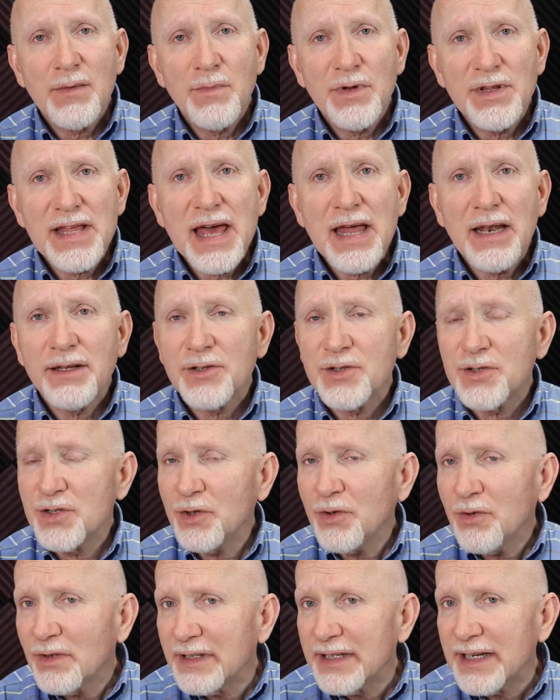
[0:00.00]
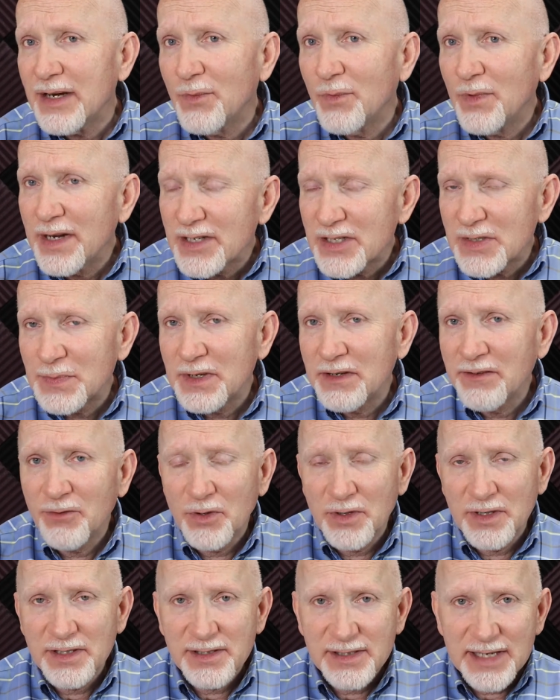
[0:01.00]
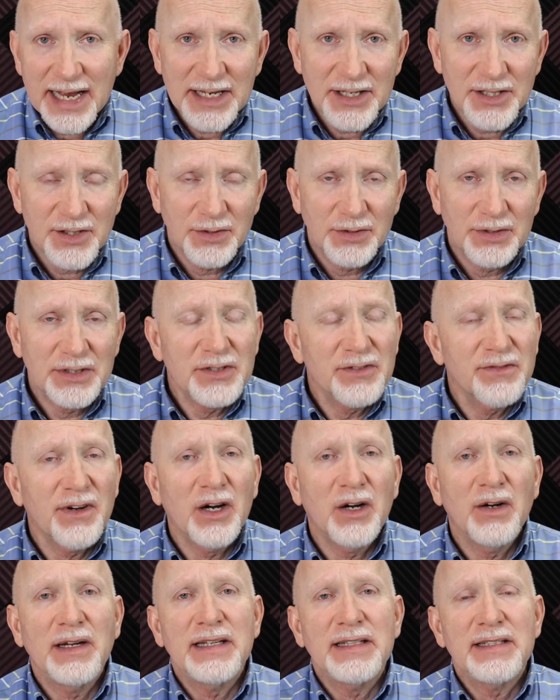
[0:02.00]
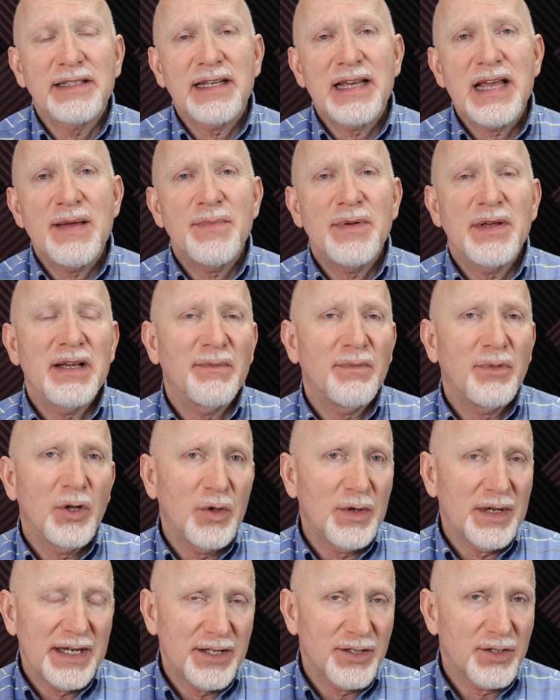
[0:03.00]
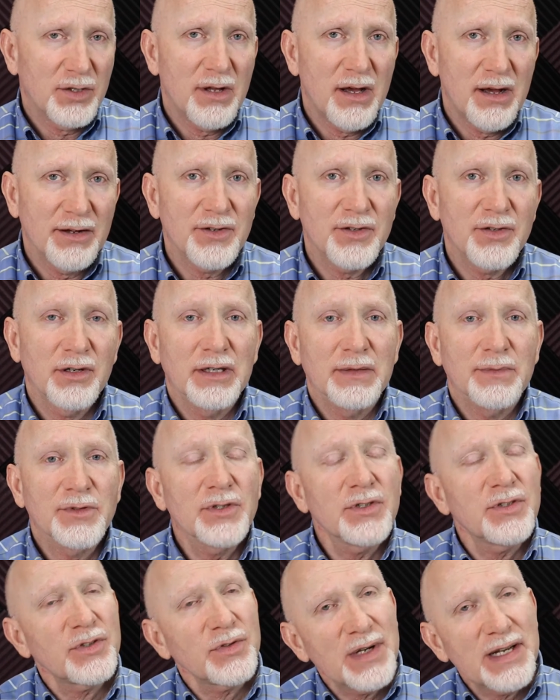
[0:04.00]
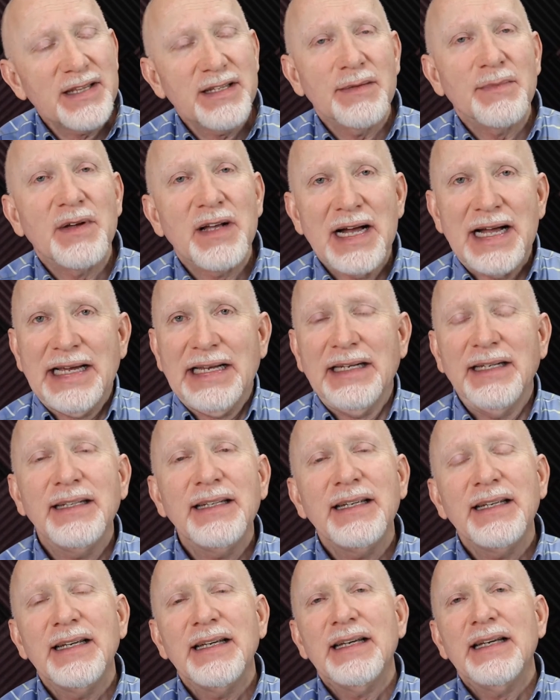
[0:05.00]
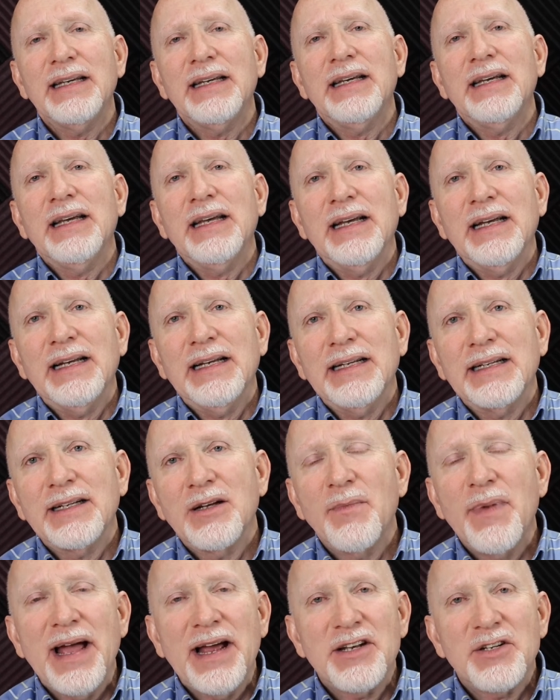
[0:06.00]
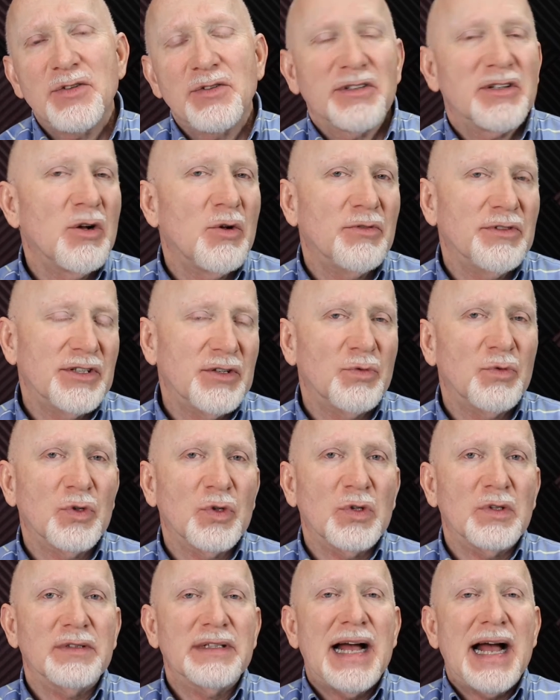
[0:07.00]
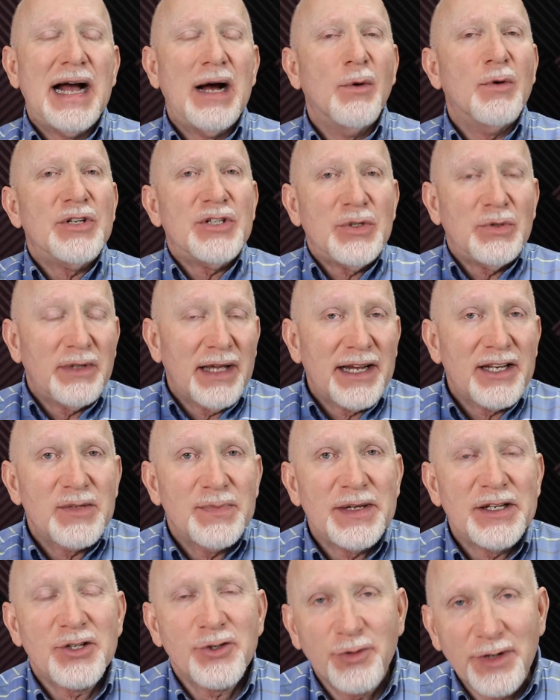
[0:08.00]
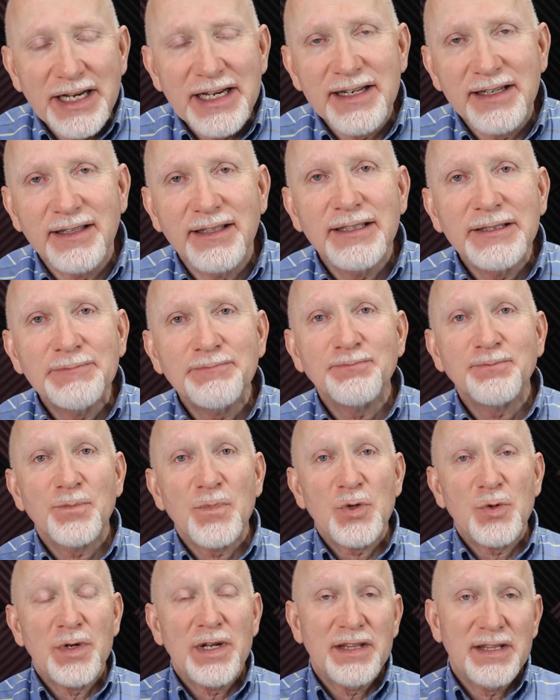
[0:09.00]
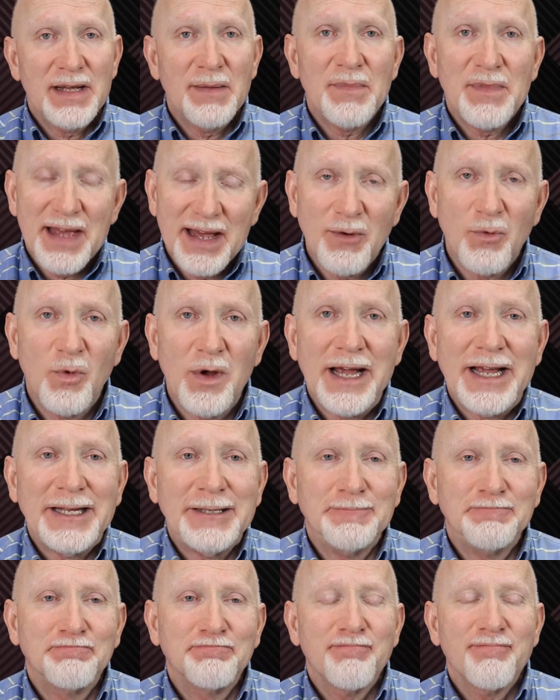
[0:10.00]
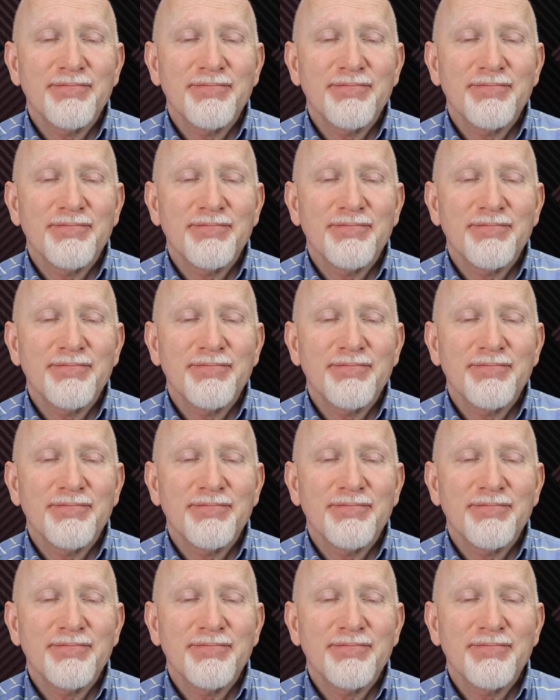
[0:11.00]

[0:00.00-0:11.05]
But that is certainly a recipe for disaster as far as keeping employees long term. So treat them kindly. Go back to the golden rule. How would you like to be treated? Treat them that way.